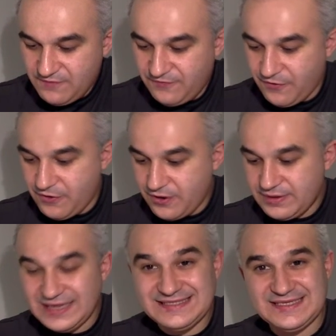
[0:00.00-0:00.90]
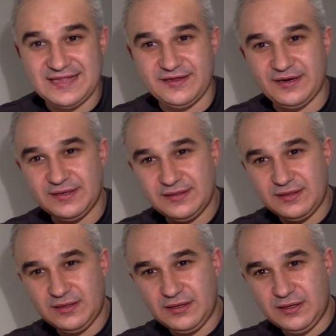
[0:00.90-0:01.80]
4, etc.,
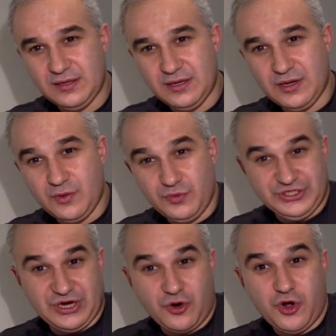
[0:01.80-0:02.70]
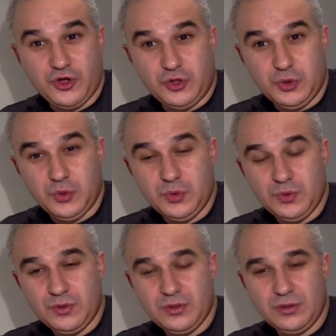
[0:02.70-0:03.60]
which are going to
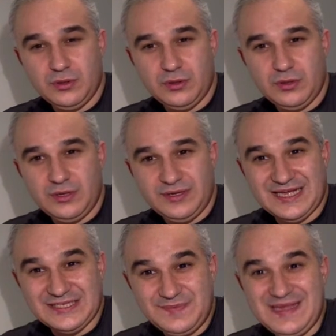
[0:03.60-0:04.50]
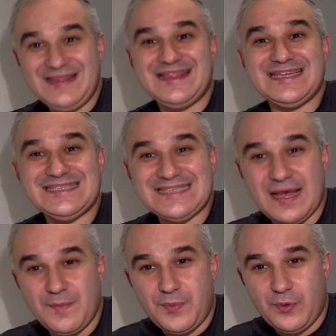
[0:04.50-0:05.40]
just be the
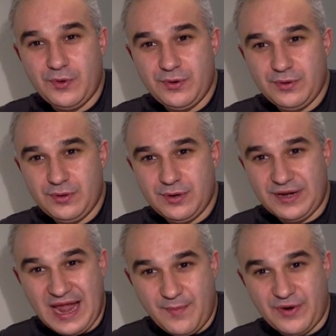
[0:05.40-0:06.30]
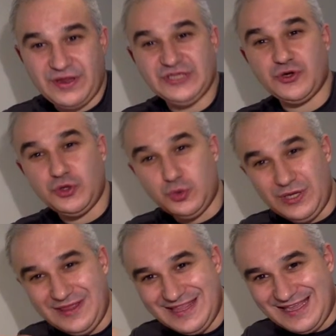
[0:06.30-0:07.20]
sample number. Is going to
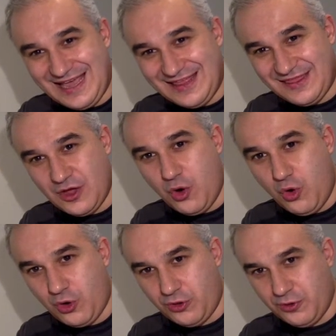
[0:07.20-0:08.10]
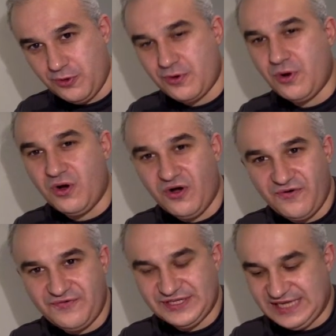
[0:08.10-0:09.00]
indicate the order
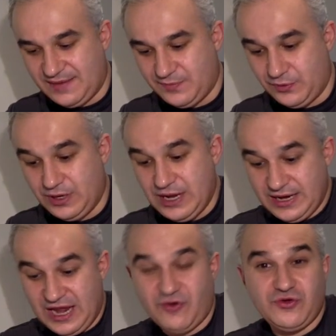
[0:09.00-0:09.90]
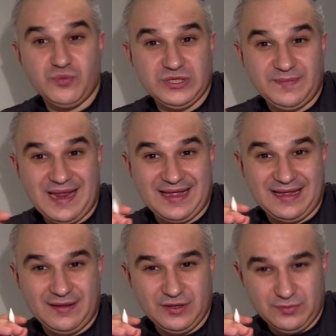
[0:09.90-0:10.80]
of the sample. Now, if you multiply,
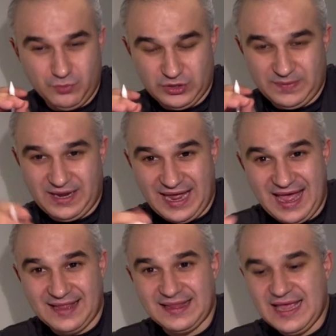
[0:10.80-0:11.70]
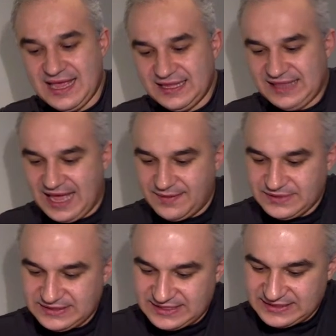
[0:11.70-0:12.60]
multiply m
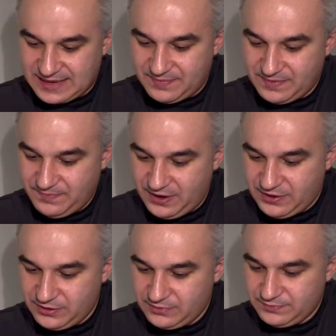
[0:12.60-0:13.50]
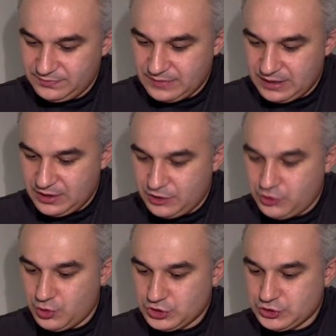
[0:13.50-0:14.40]
times the sampling period,
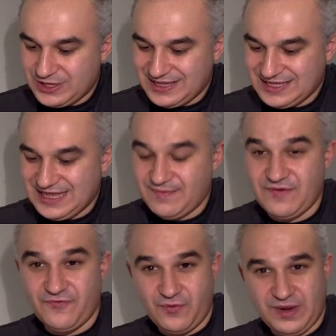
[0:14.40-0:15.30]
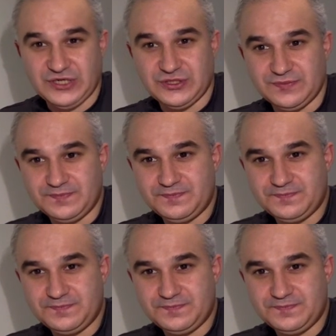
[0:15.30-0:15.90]
you also get the time information.